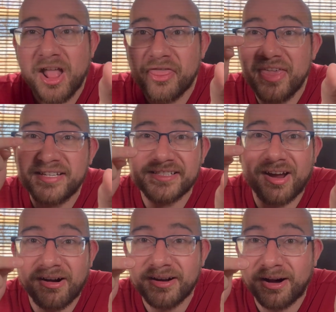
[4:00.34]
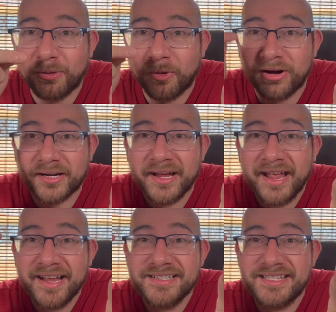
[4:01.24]
this card artwork
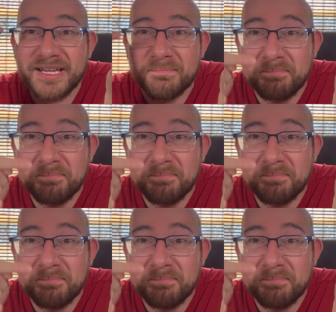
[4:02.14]
is the